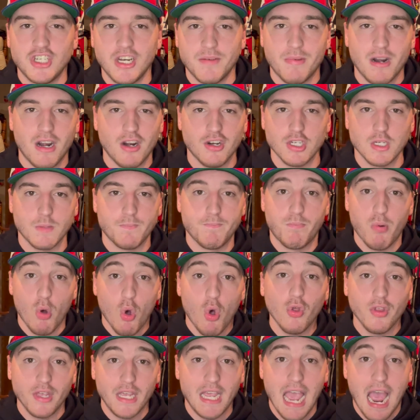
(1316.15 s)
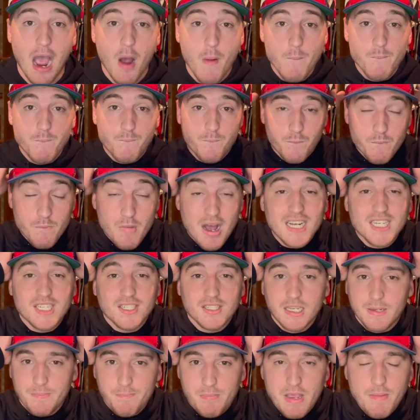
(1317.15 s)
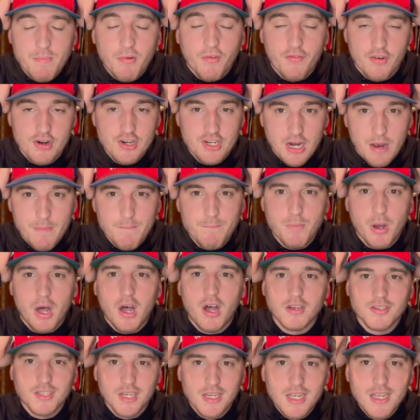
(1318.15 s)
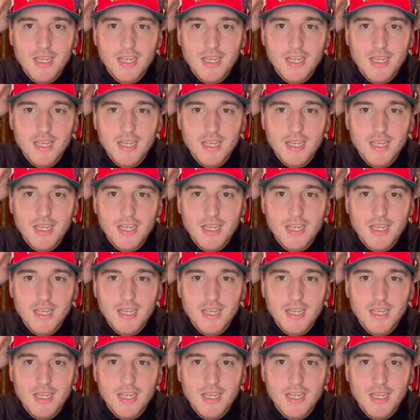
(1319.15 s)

Brown just out-muscling people for jump balls.